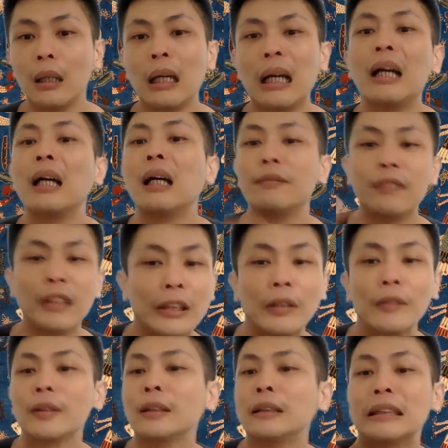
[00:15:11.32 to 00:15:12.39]
And very
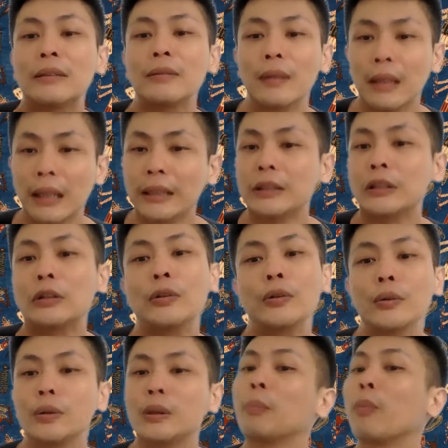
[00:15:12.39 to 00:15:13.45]
often this relates
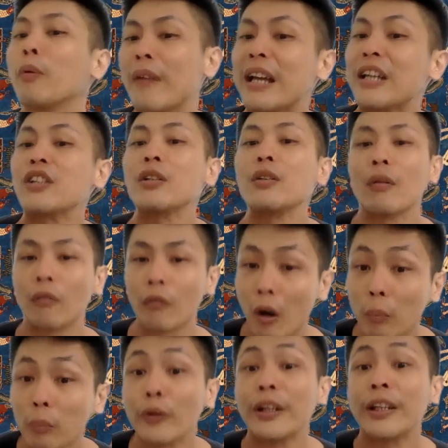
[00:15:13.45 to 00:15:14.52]
to the prevention of
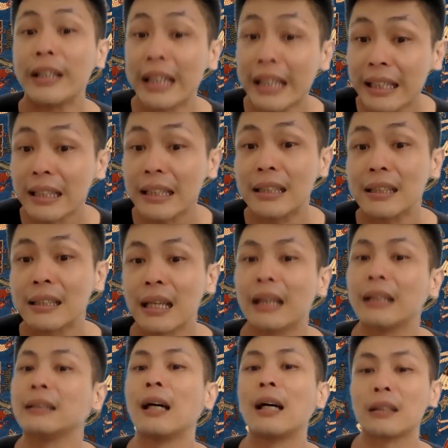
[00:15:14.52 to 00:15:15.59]
robbery digs
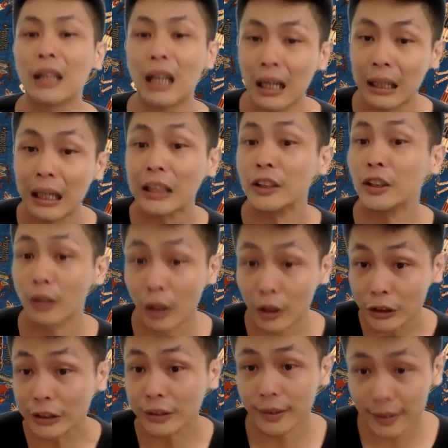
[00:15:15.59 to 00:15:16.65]
at
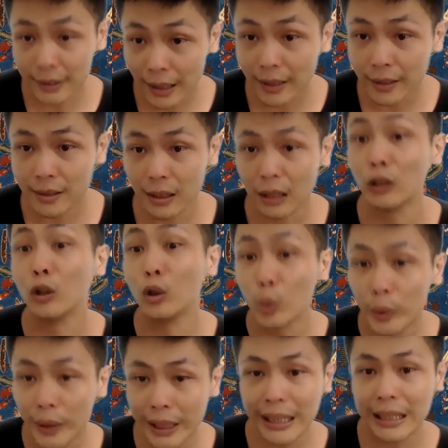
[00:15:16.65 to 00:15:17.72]
archaeological sites, the
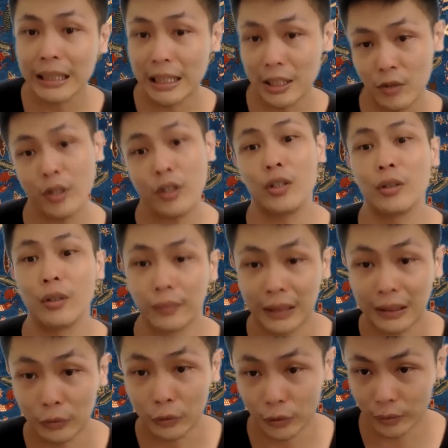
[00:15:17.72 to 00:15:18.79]
looting and destruction of
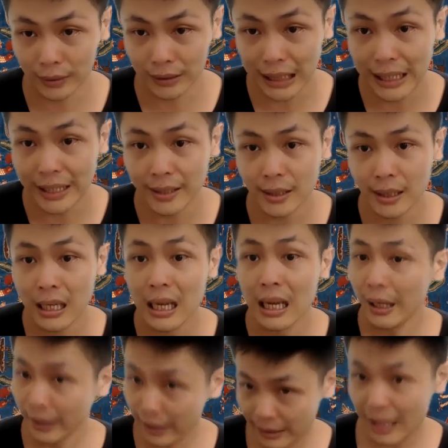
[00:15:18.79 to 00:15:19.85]
cultural sites,
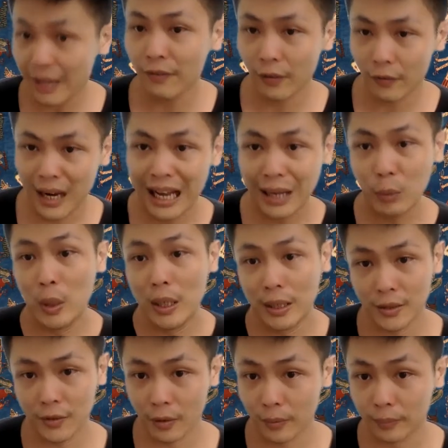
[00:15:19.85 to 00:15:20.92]
and the theft of
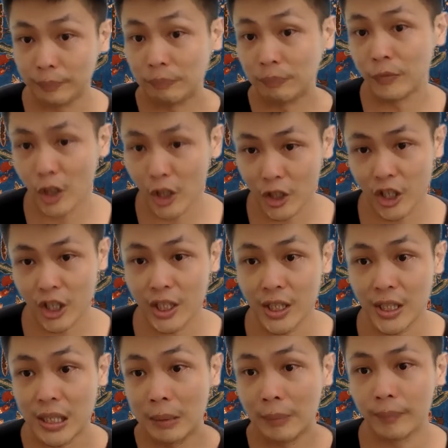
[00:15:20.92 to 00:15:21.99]
artworks from
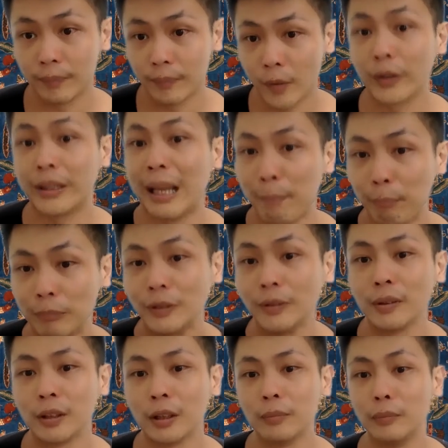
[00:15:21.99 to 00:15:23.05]
churches or
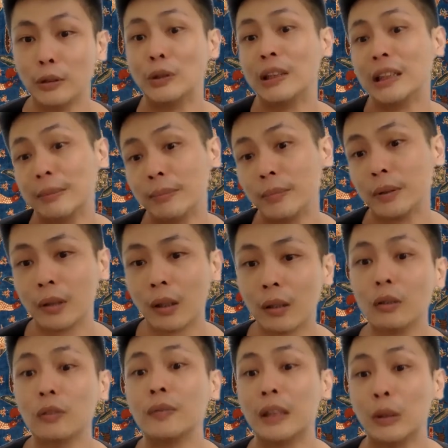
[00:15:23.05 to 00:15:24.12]
temples or museums
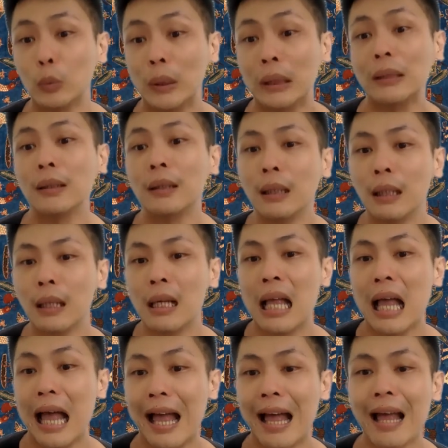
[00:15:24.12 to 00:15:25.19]
all over the world.
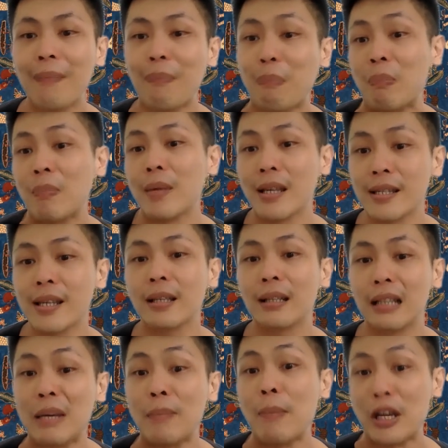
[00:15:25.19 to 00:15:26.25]
And
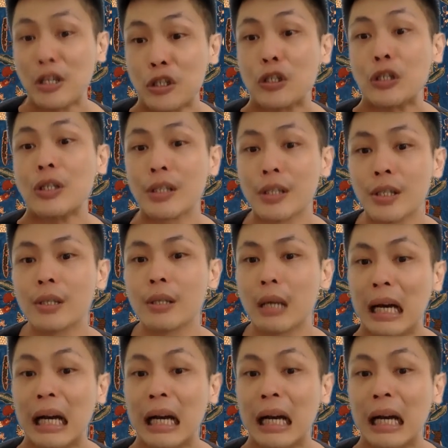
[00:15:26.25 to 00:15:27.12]
basically measures